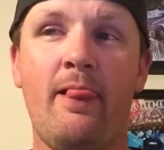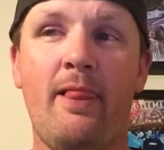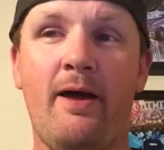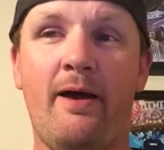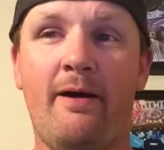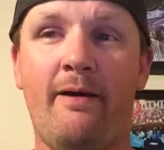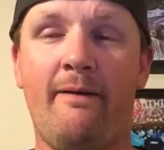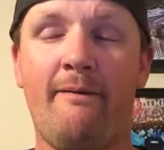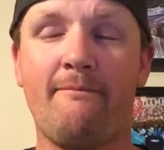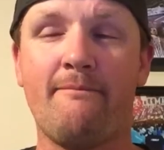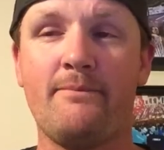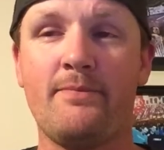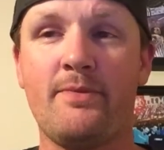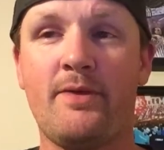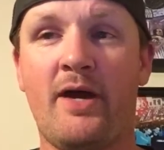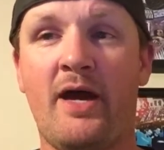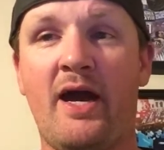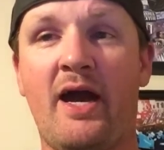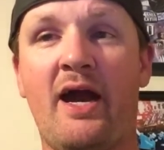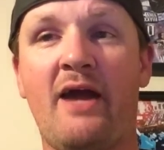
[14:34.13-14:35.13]
Um,
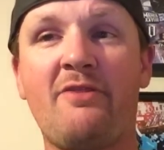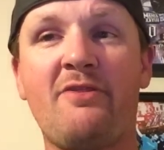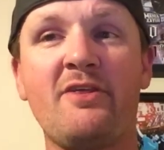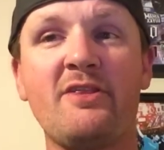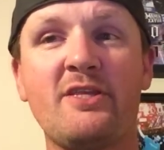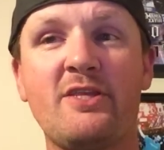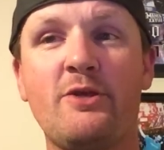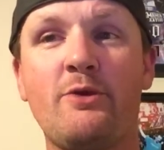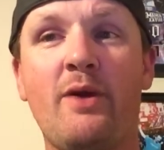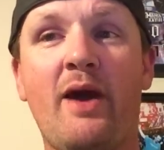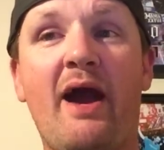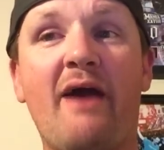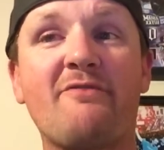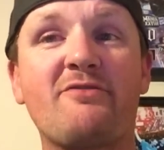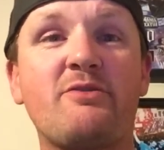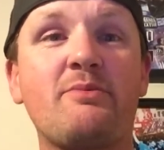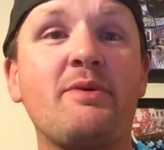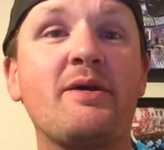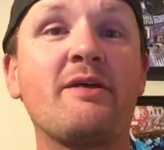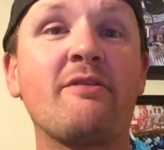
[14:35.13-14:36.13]
I, I, think that you
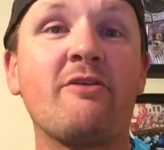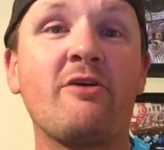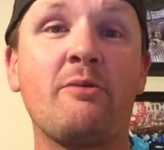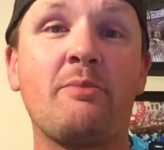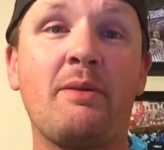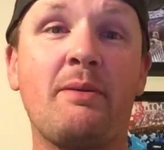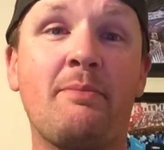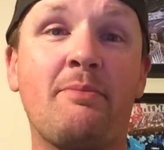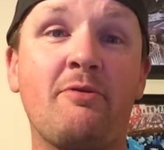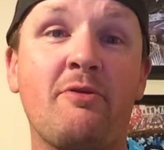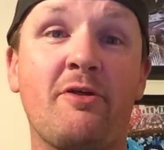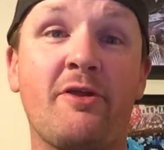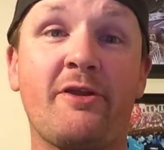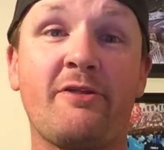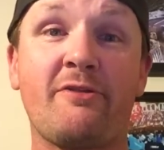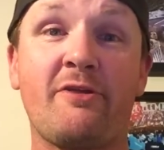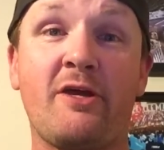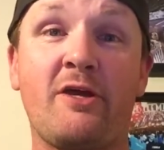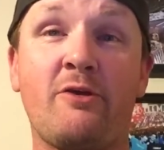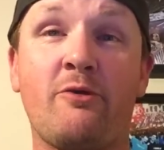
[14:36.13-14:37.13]
have to be a little bit
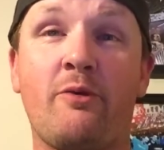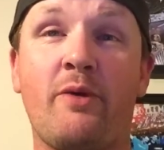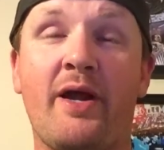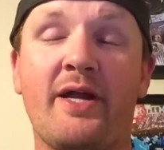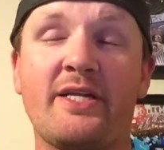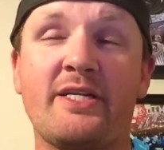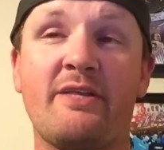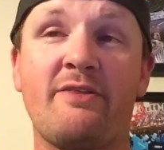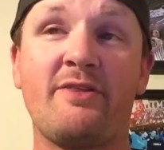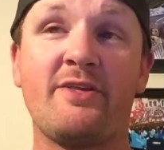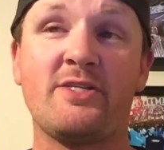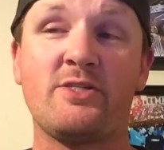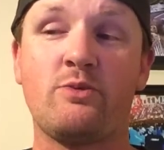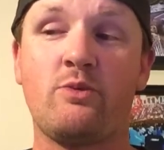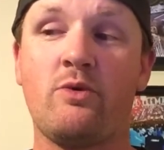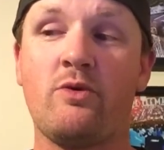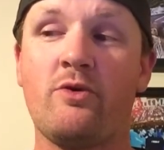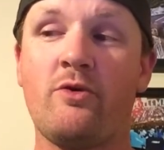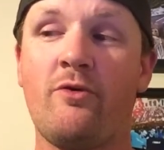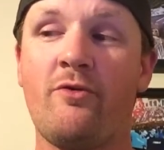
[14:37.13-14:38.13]
politically correct in this
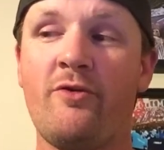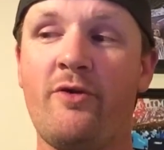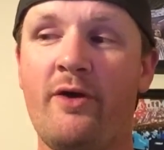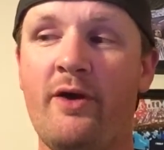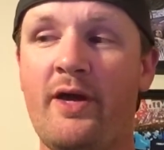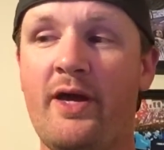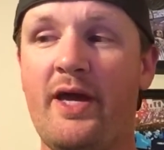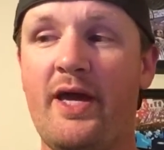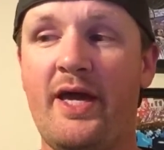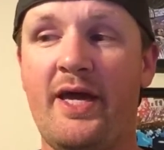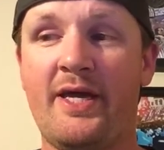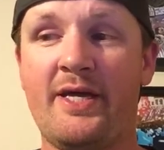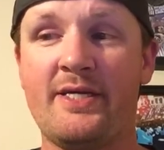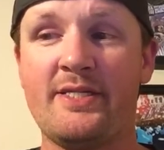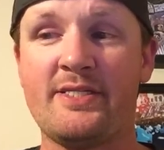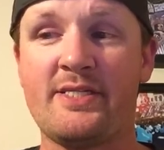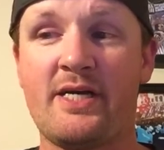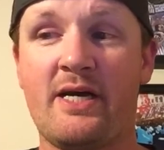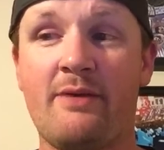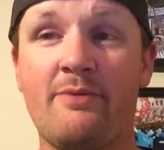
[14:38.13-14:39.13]
world,
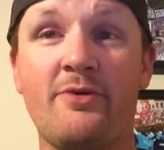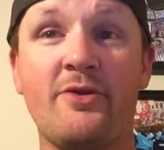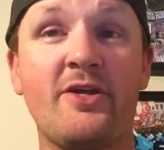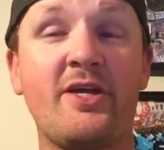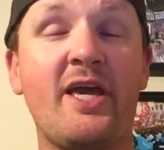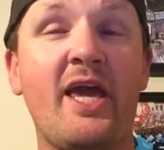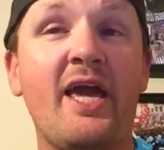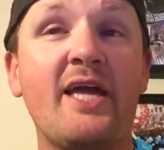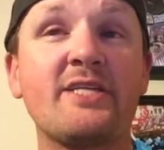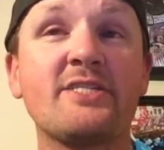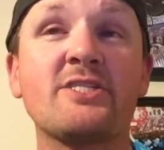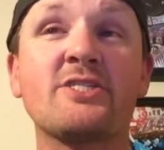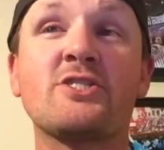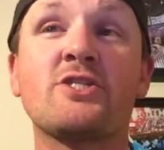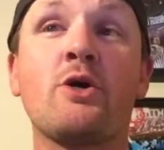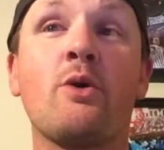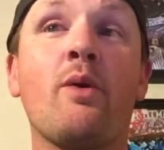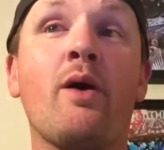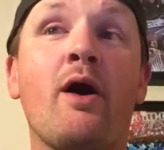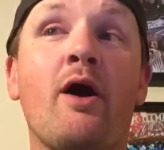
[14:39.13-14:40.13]
and uh, you can't just
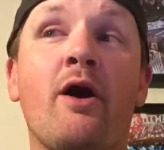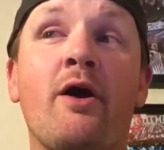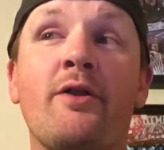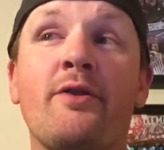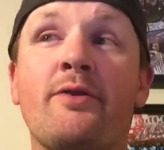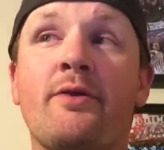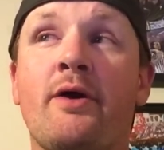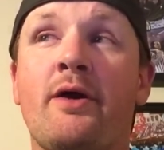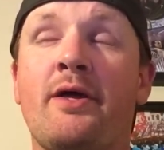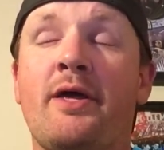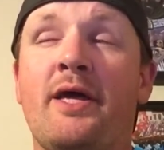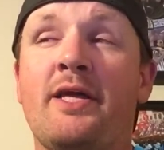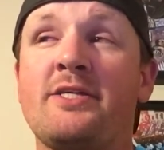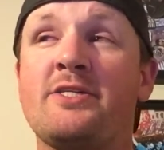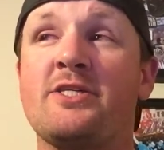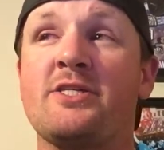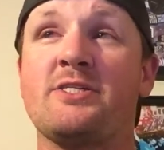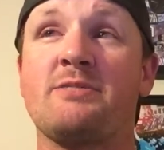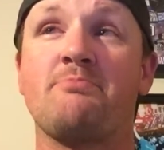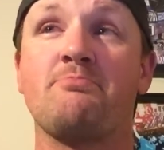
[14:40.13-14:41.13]
go on uh, and
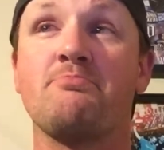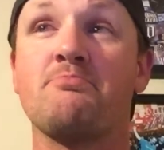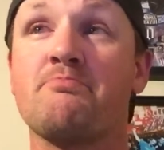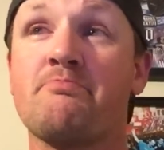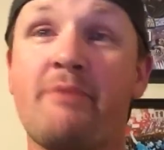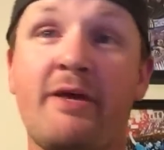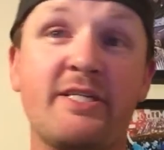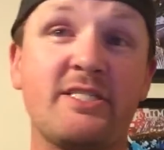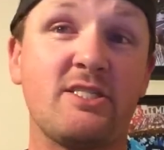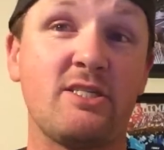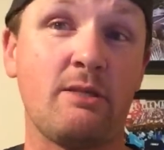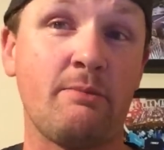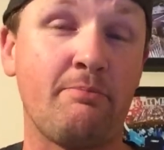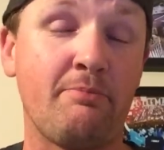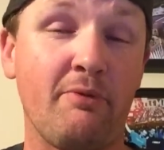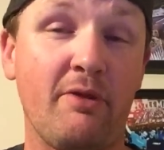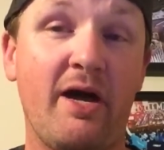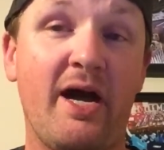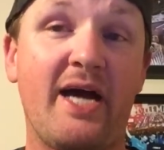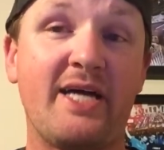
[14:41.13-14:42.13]
just basically
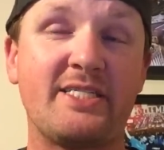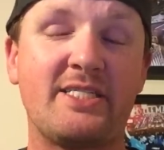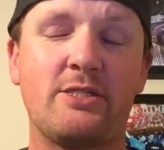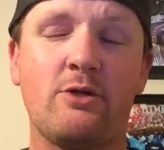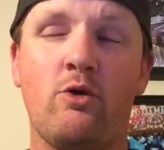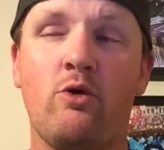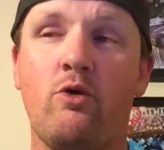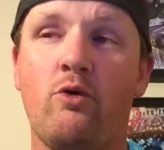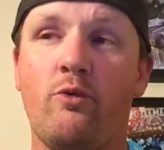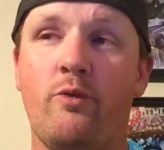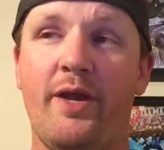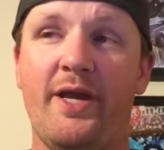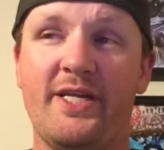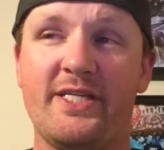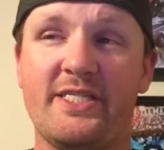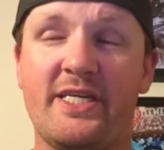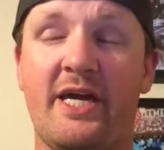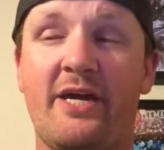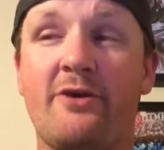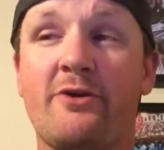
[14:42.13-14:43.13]
blast the whole
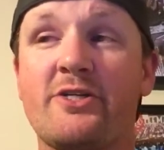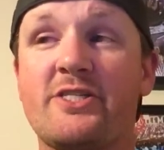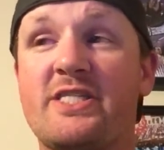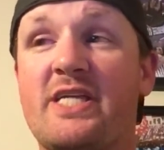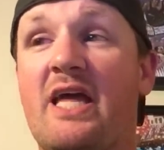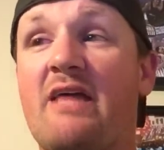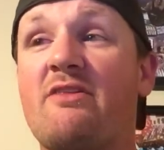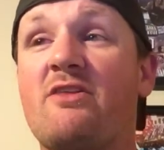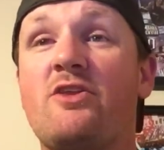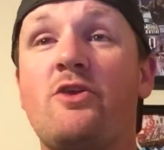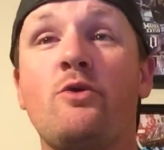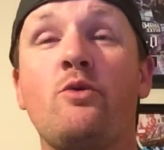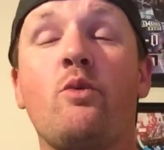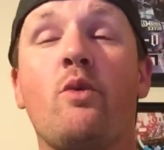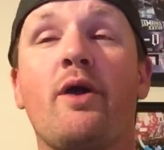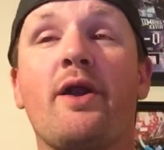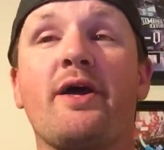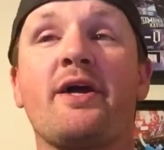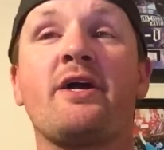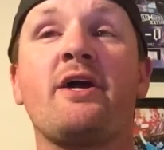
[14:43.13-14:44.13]
race. I understand that you
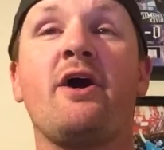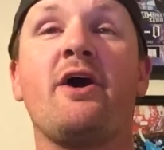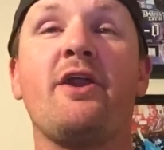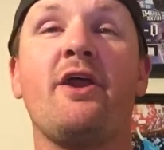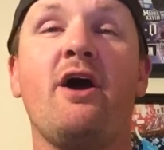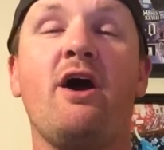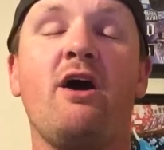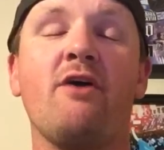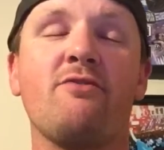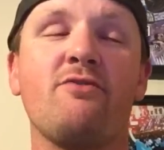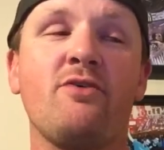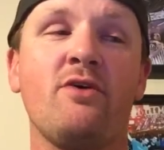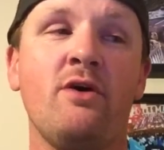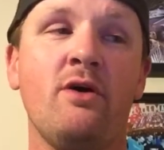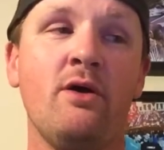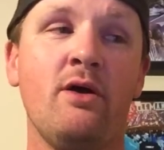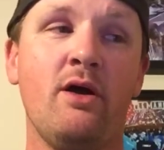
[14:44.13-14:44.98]
want to cut off